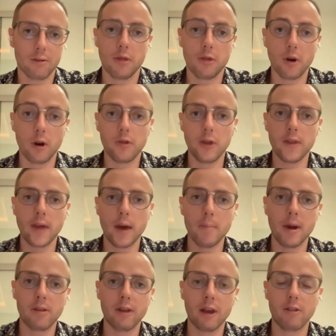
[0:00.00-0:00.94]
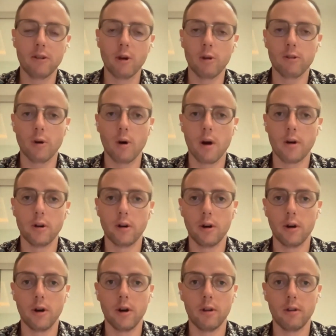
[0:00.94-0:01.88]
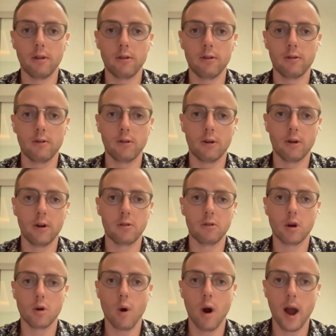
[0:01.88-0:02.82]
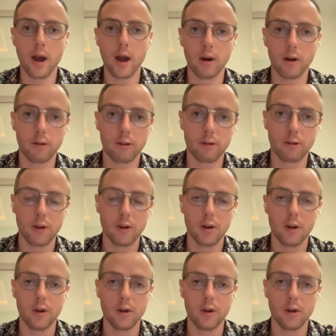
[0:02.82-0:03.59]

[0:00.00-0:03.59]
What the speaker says: The third thing that makes SEO so hard to learn is learning requires,